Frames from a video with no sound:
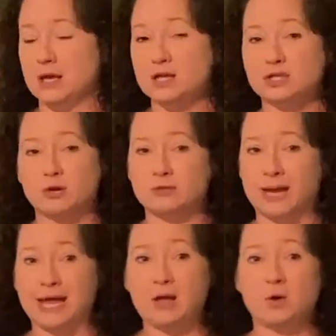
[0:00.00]
So
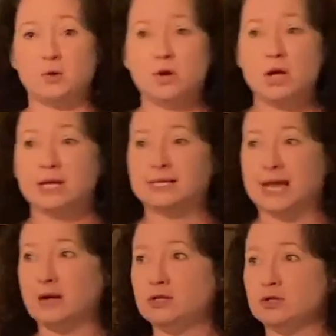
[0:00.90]
now
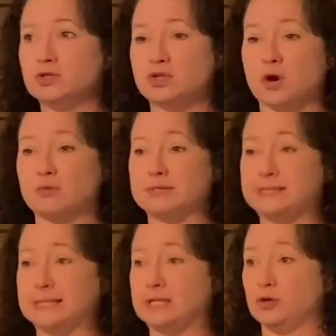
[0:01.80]
you start
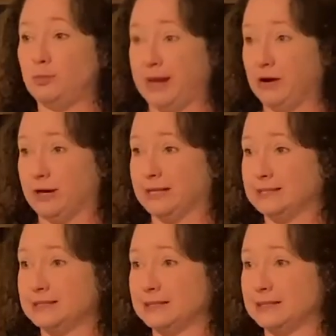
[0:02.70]
resenting your parents.